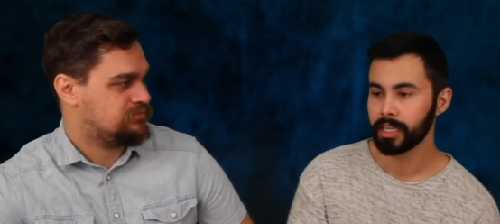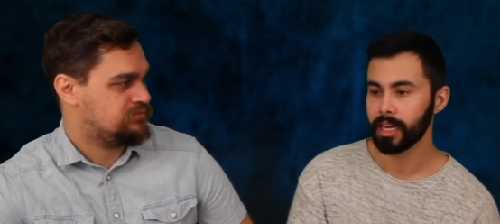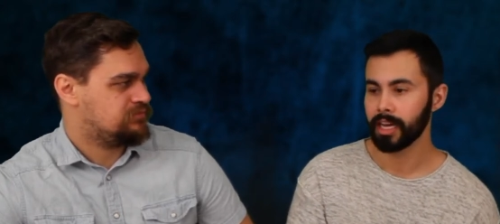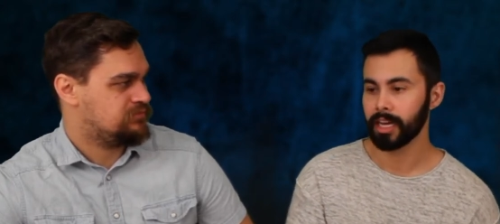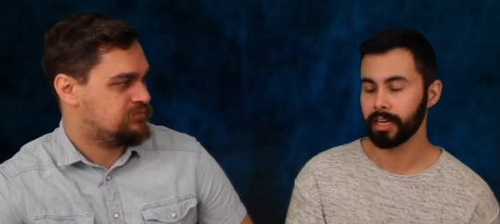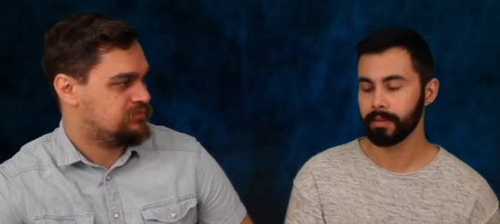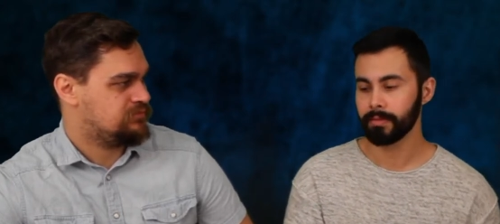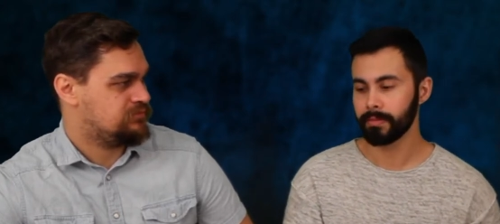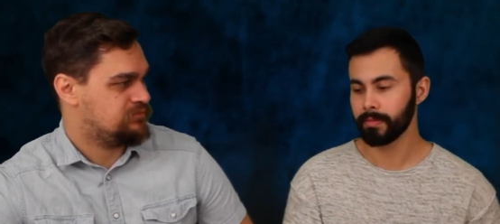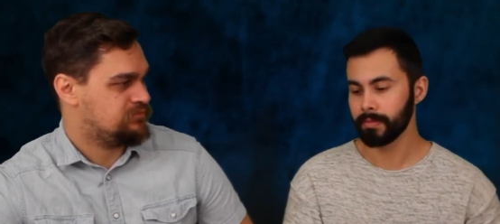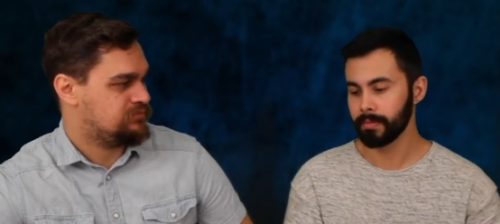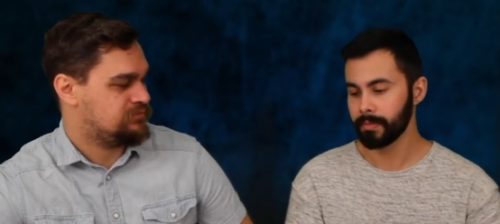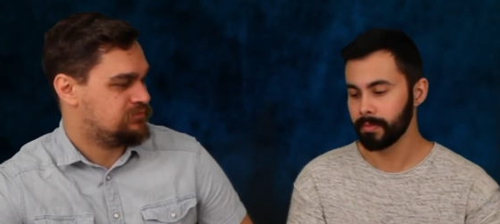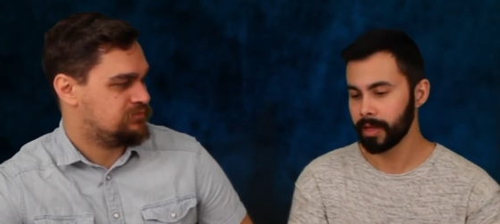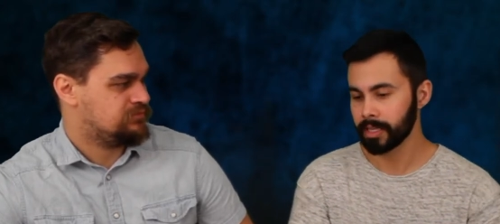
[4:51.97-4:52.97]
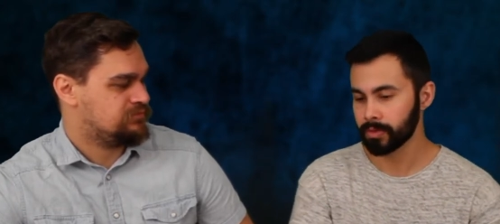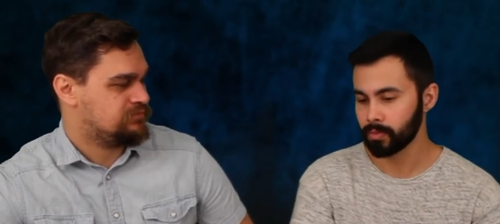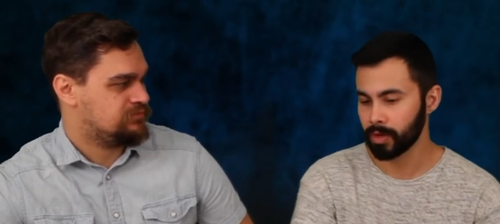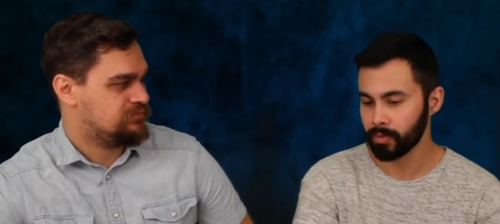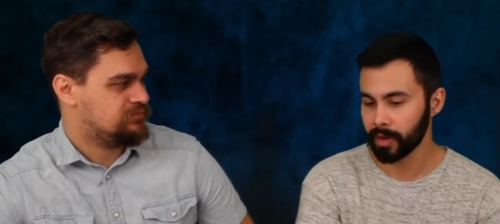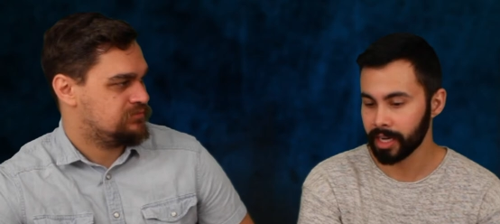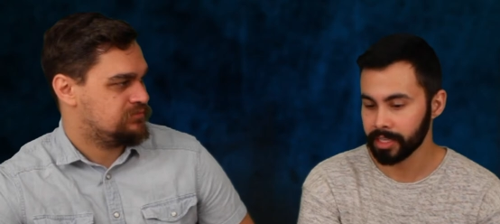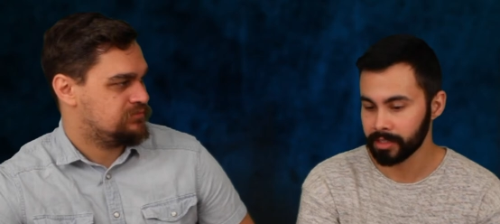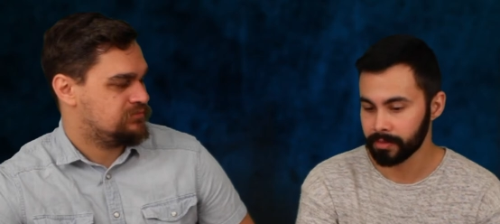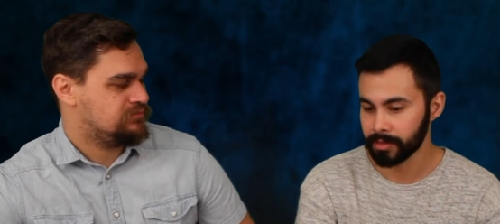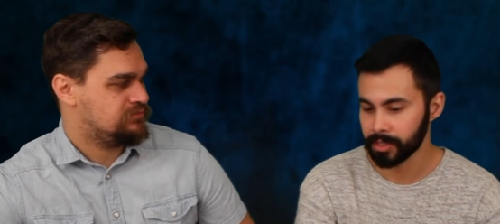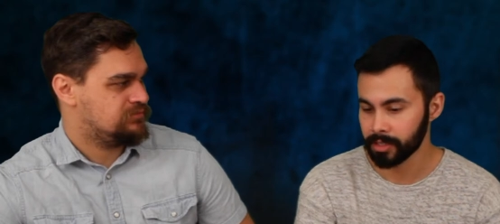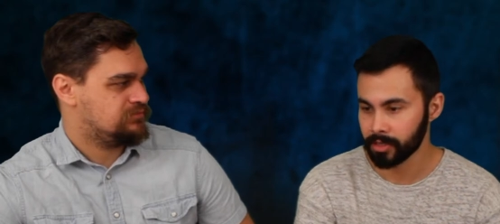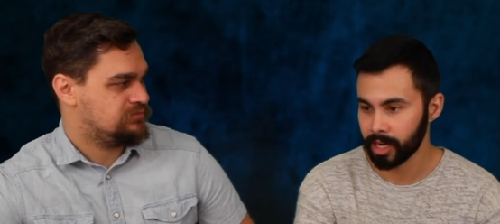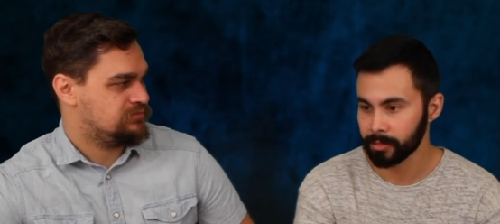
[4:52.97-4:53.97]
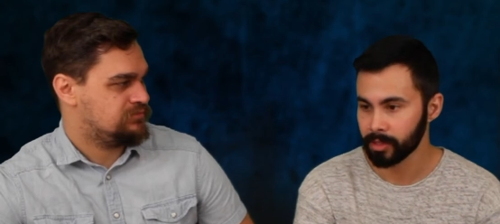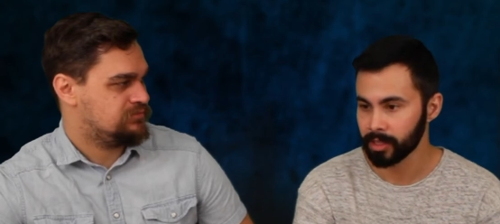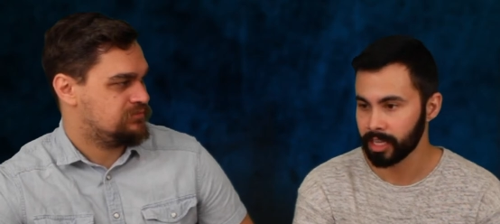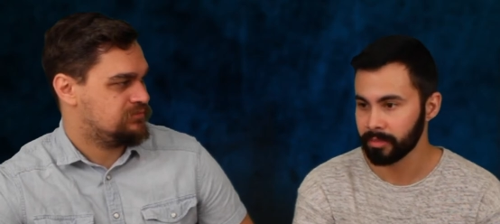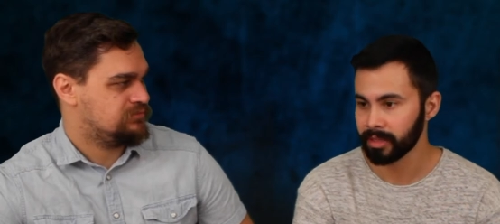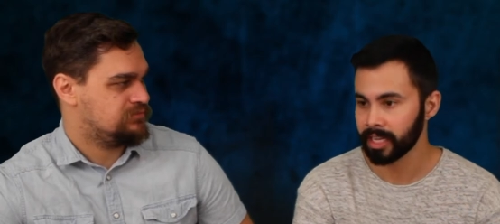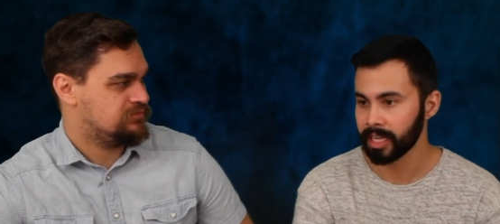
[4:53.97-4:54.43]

Speaker 1: uh, that's one way to describe their label.